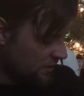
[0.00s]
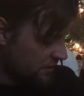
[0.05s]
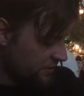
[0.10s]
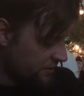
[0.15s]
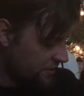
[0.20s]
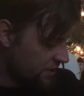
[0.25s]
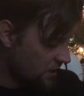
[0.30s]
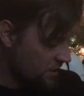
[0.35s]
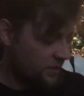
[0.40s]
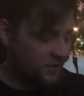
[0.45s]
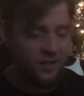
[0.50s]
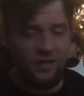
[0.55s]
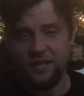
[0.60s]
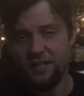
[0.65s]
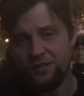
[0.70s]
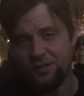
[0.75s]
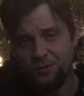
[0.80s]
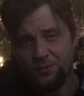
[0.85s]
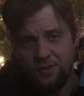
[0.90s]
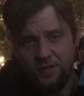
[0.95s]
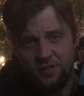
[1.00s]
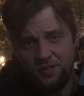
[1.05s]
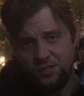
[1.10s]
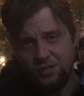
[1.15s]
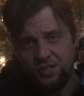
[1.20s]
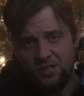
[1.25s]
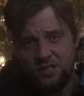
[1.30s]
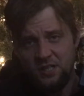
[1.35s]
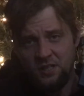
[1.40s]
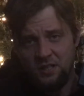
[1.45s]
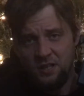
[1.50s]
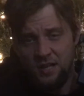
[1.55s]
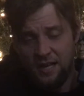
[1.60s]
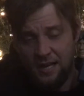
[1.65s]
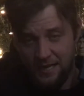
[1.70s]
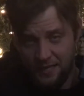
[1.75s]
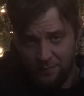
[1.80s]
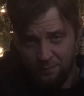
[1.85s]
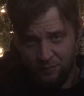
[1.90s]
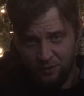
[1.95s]
Dark Knight trilogy
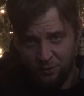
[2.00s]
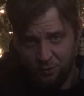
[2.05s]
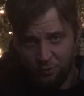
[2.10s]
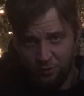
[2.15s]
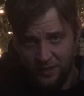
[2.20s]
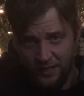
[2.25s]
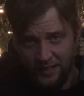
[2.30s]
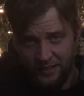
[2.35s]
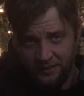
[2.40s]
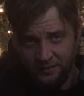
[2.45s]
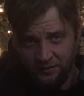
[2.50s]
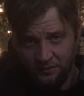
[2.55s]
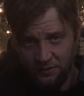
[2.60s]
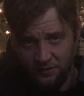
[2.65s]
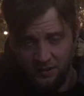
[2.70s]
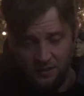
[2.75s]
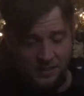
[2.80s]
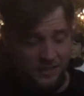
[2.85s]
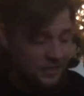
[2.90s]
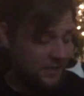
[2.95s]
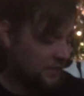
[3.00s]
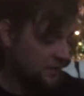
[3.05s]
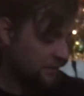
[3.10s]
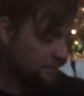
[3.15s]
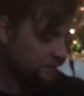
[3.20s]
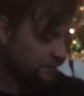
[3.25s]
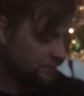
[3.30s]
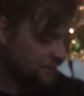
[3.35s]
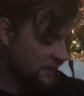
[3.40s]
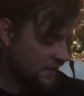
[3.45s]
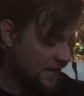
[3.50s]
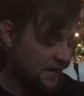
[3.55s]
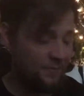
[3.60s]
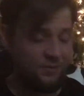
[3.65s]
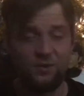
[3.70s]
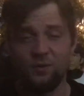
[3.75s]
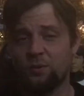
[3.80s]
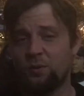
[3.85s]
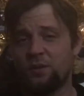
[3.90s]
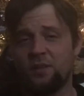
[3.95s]
on Blu-ray.
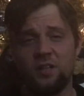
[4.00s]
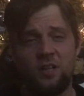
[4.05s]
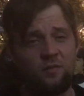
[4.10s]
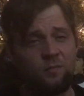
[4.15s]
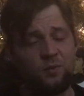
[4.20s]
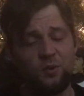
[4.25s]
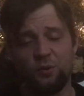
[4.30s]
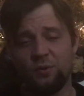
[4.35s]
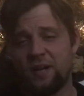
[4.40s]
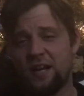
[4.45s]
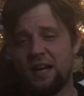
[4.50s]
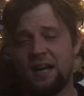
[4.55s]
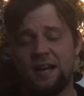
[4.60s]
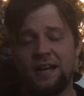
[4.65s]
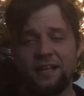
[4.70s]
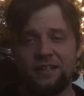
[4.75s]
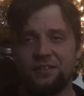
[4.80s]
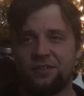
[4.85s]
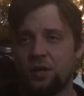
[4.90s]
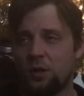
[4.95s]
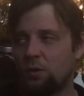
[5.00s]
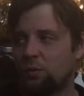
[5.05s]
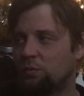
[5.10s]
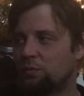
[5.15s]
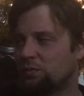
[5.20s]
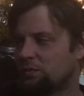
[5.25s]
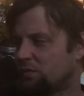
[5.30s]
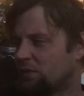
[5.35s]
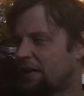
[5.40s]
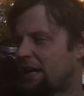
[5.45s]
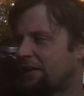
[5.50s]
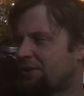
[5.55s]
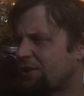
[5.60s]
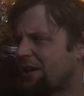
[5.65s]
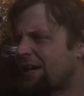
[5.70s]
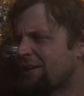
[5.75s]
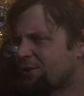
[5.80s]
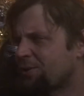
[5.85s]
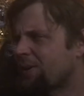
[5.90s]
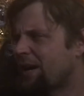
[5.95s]
Absolutely love Blu-ray.
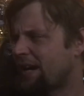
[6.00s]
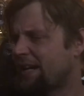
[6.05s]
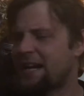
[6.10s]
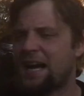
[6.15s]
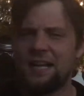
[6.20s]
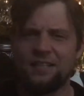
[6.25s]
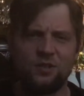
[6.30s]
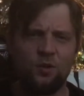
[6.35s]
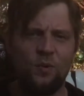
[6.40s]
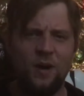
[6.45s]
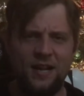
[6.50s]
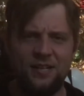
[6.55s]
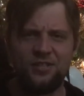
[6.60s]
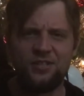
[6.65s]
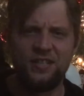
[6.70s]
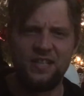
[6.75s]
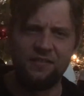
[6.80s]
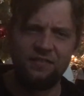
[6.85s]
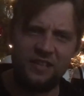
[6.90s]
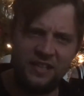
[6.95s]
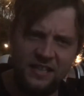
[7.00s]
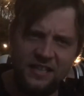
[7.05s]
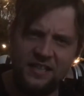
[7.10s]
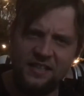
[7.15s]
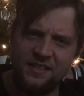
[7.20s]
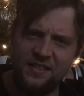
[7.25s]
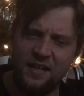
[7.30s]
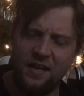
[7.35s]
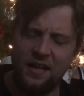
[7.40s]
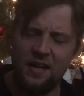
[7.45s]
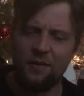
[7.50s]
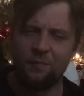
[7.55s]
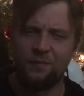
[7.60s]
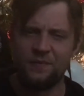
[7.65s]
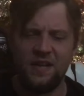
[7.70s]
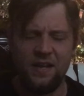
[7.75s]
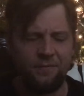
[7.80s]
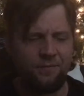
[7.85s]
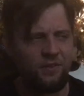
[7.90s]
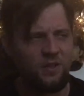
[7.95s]
I try not to watch DVDs. I
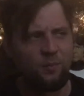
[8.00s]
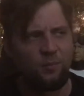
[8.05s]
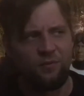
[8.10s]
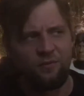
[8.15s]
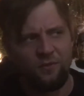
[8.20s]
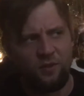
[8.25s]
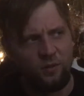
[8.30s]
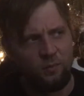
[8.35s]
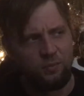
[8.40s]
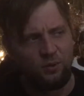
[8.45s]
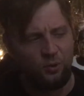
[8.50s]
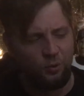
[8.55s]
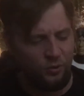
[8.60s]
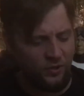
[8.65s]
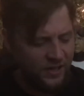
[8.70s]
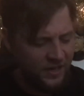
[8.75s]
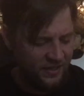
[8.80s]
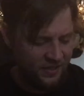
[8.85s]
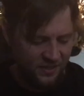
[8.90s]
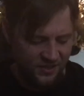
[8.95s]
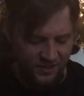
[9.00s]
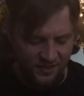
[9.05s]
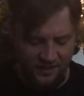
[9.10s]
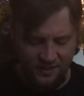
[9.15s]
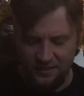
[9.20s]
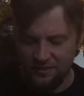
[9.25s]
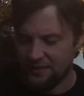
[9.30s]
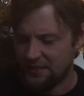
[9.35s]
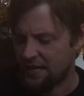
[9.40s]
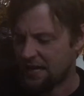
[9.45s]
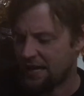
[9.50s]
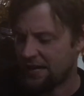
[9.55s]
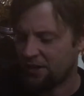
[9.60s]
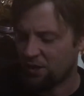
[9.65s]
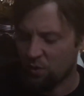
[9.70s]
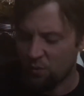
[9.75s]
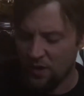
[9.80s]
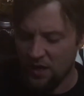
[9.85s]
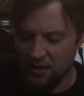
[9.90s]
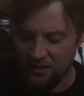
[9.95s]
definitely prefer Blu-ray because of the higher
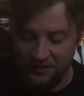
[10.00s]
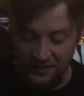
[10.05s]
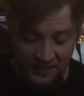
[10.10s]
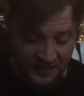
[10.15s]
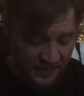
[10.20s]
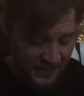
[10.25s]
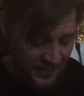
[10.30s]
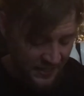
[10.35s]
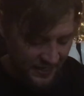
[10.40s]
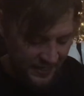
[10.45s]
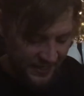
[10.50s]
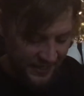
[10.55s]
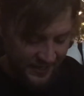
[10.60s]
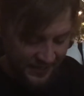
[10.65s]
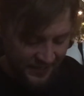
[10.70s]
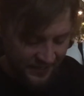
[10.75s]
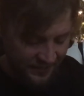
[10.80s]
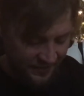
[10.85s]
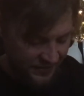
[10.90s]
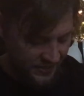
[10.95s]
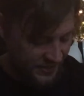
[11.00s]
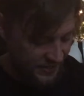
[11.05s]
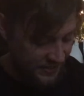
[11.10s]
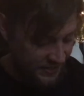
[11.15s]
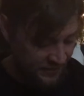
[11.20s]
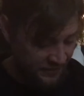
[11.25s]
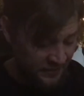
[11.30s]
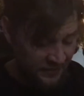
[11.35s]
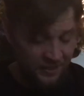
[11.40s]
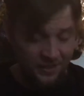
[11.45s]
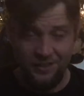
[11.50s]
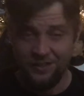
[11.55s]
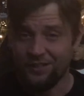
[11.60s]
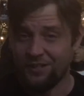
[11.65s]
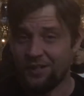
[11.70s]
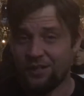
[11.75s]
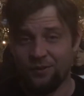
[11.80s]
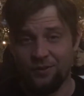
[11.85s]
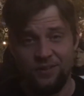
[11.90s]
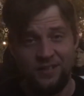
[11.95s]
quality. And, you
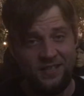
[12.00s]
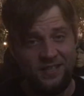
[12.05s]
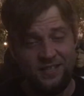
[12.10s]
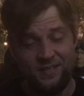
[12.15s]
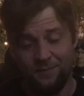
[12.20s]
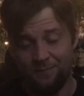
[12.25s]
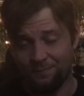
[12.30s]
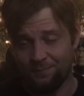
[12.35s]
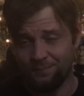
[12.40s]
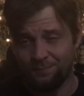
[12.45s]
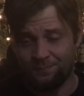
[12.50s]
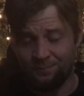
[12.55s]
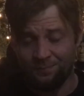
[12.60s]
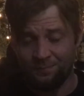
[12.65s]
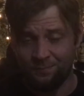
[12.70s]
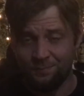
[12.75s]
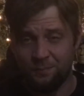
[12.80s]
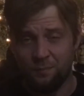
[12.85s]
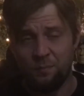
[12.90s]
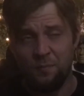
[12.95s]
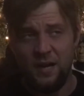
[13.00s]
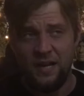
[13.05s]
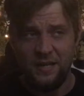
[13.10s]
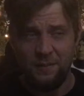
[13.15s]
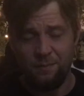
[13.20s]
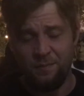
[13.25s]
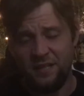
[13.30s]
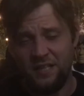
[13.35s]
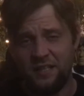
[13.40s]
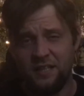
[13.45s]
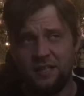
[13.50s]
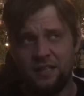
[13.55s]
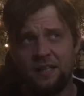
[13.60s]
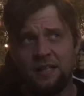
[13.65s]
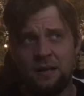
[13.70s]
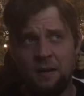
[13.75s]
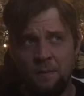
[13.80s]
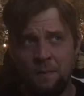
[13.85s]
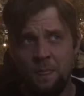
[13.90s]
know, this might be,